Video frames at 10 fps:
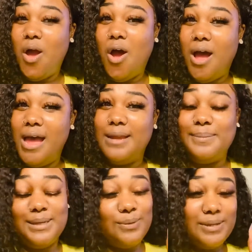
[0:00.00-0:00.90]
on
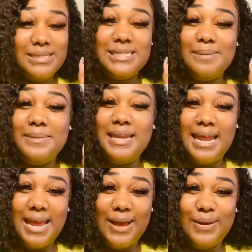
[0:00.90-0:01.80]
me doing some
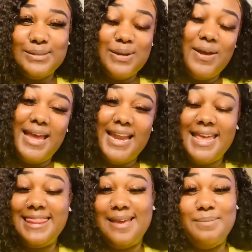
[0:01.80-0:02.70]
nails, go ahead
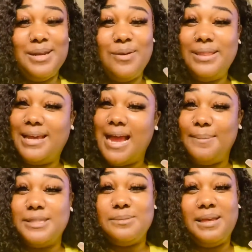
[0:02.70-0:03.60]
and let me know in the
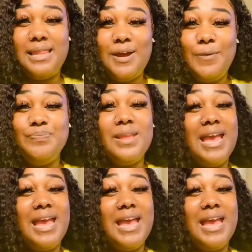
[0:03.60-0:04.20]
comments below.